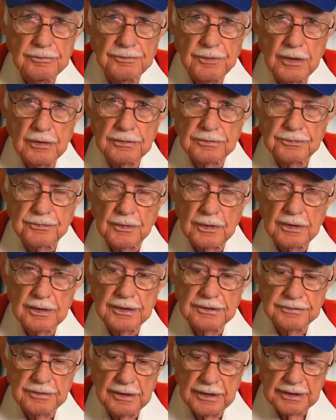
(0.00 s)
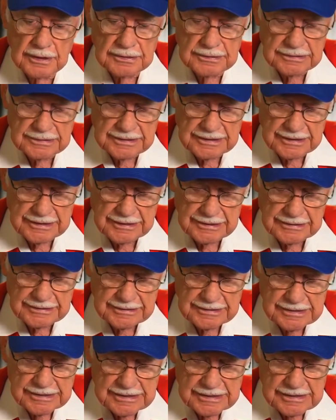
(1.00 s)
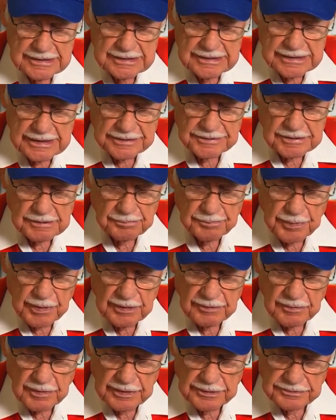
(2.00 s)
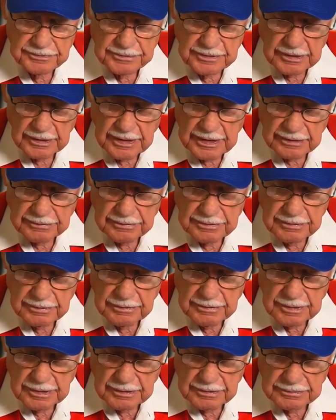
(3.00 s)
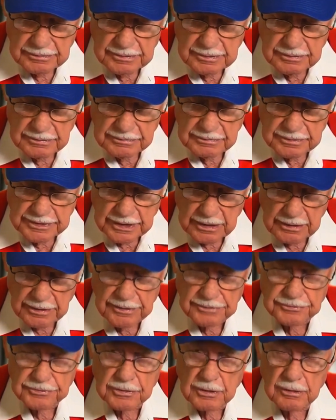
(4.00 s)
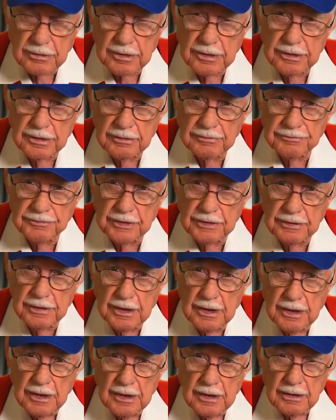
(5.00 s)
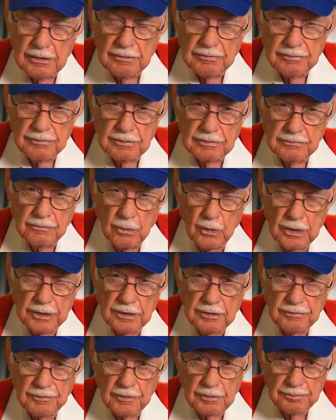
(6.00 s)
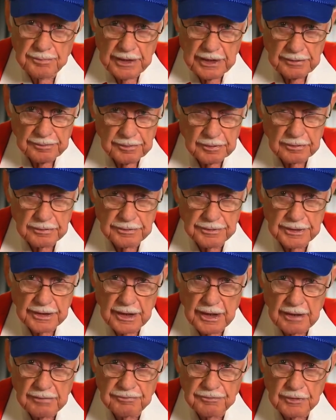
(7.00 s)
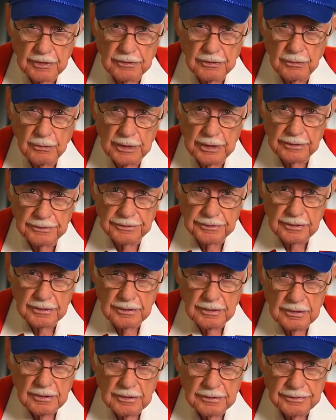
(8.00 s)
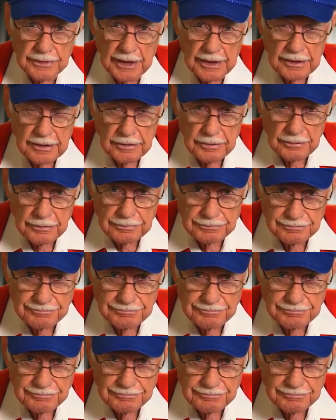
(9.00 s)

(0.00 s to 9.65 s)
folks for listening. It's a privilege to get to tell the story of the wonderful people that I flew with. Thank you.